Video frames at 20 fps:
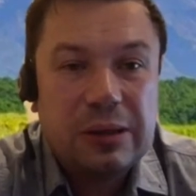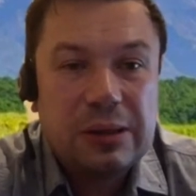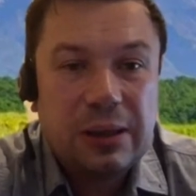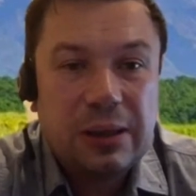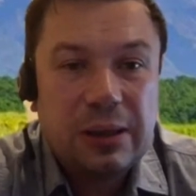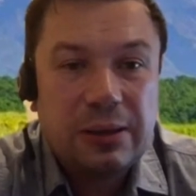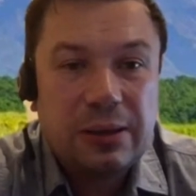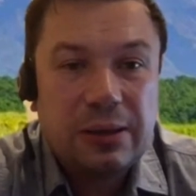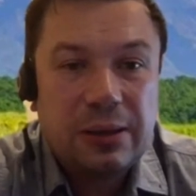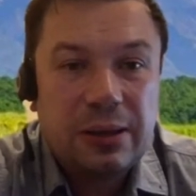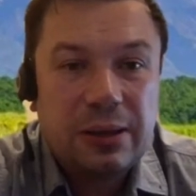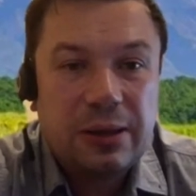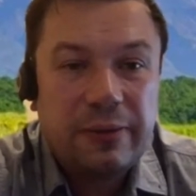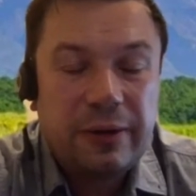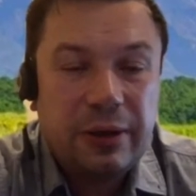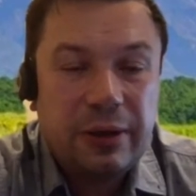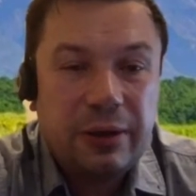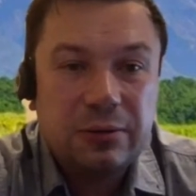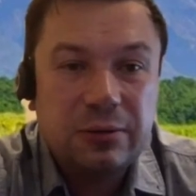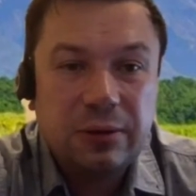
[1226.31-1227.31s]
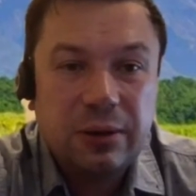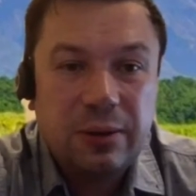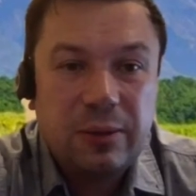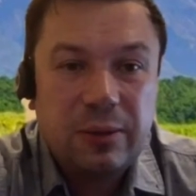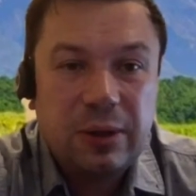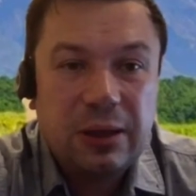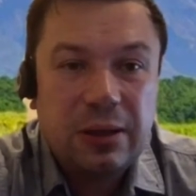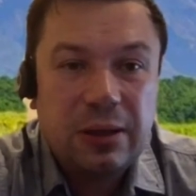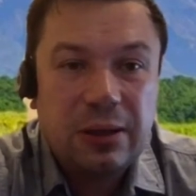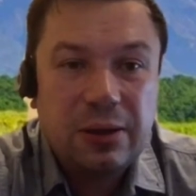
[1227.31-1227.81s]
So when
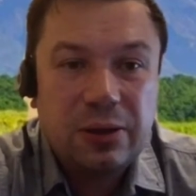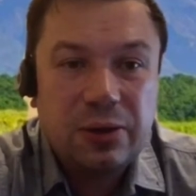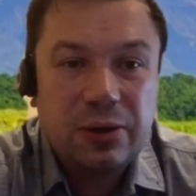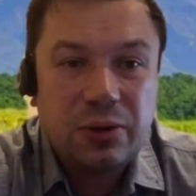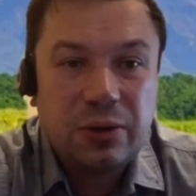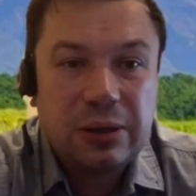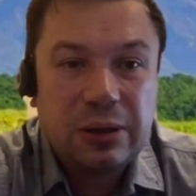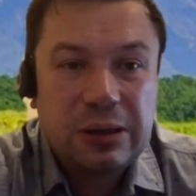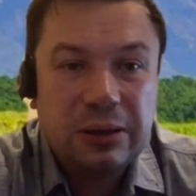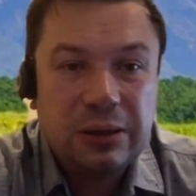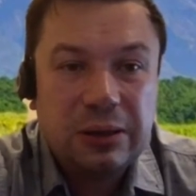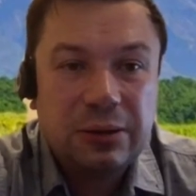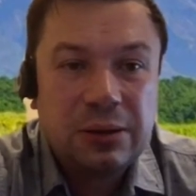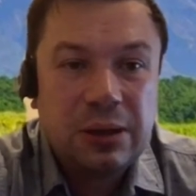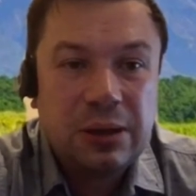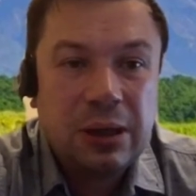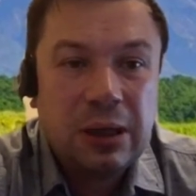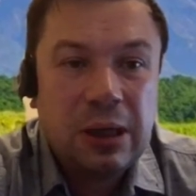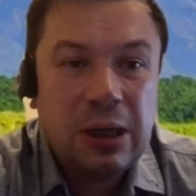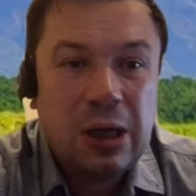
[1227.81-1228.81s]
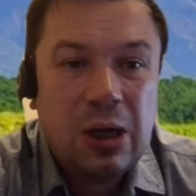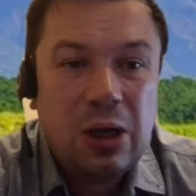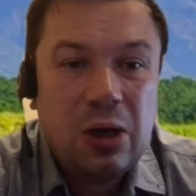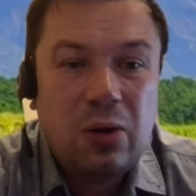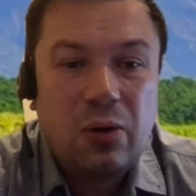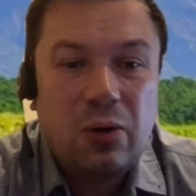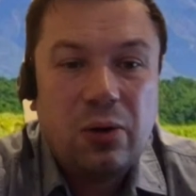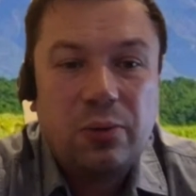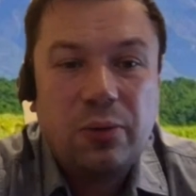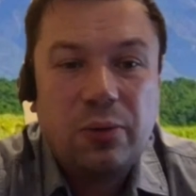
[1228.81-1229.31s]
it encounters a
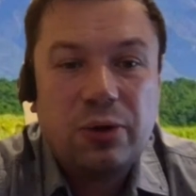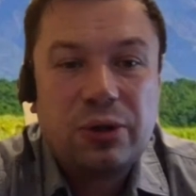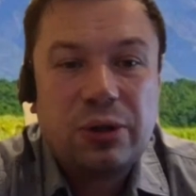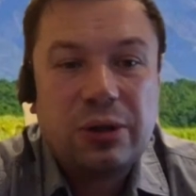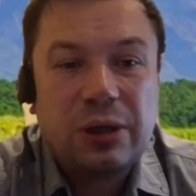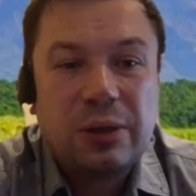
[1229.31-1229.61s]
situation,